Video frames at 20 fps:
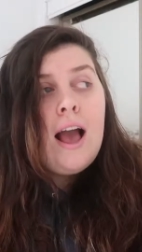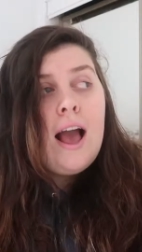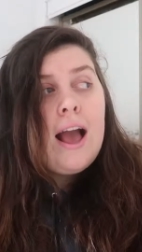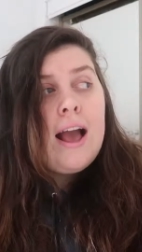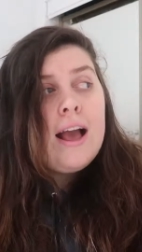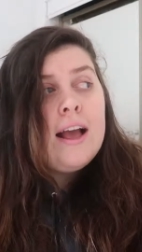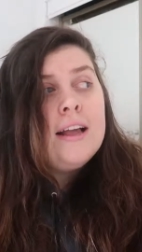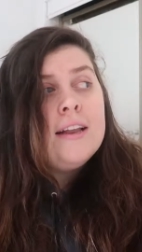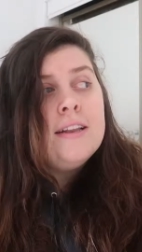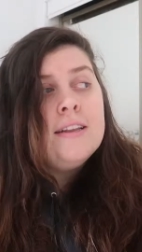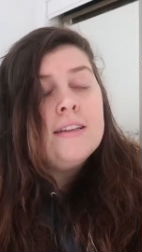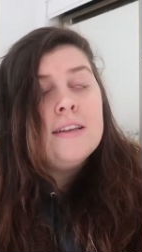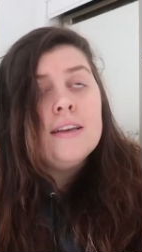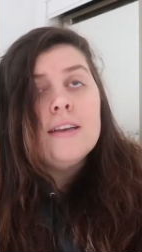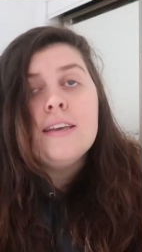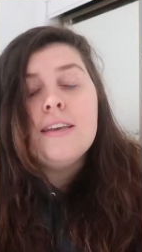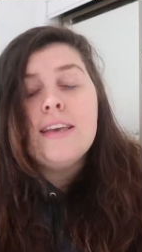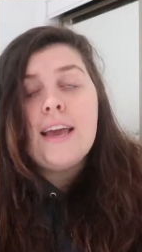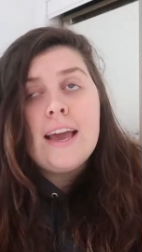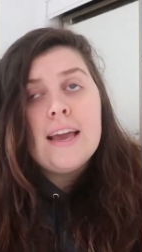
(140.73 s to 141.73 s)
and
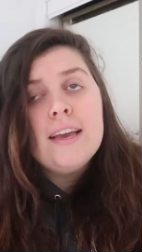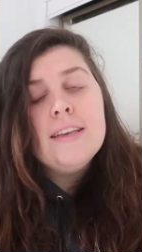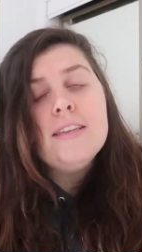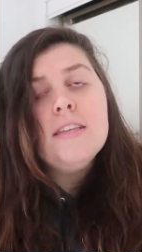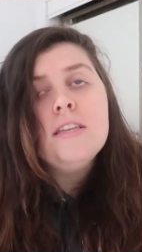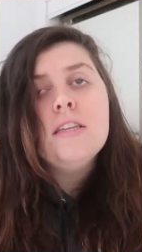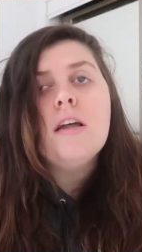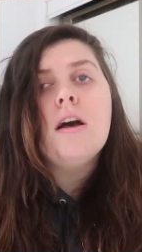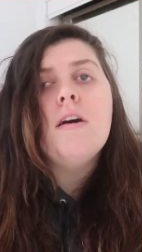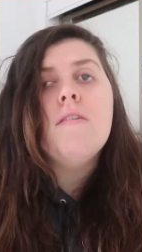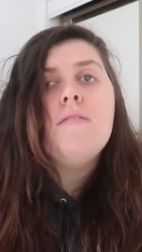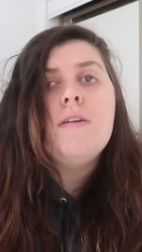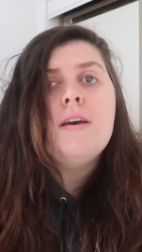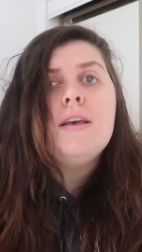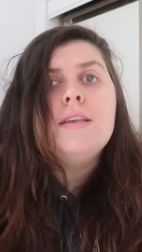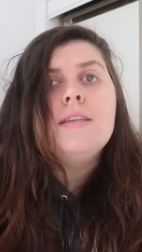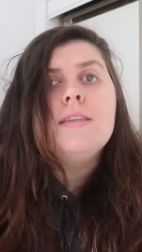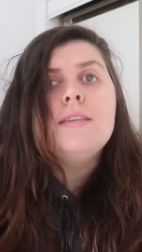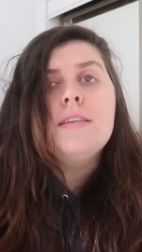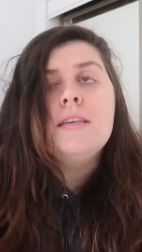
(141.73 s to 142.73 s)
gigs and stuff
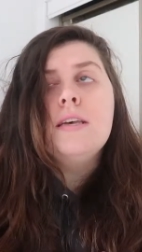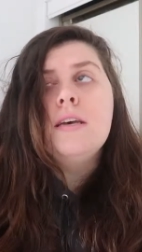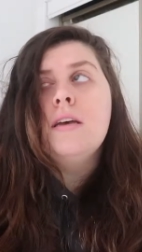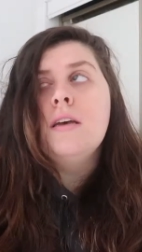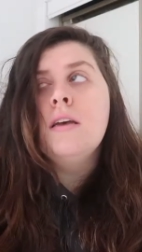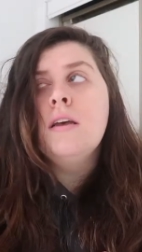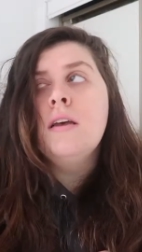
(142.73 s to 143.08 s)
is